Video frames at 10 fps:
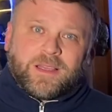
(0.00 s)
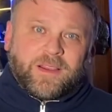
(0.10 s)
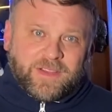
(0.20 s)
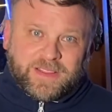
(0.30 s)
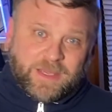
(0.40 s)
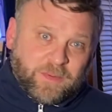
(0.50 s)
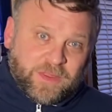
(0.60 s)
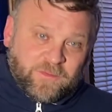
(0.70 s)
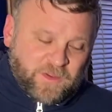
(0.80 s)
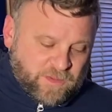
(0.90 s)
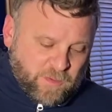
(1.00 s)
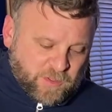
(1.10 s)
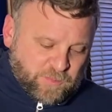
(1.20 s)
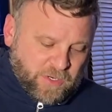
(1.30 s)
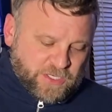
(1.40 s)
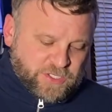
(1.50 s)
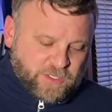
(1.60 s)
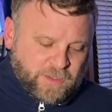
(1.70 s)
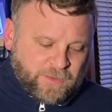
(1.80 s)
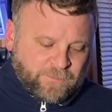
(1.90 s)
I've got them with the 5th most
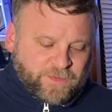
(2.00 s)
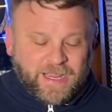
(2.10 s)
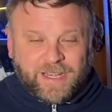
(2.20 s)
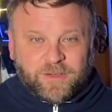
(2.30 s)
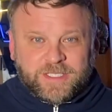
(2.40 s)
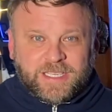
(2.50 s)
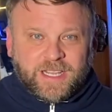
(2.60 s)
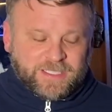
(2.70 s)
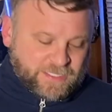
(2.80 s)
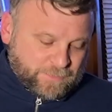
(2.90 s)
pressure. Niners 6.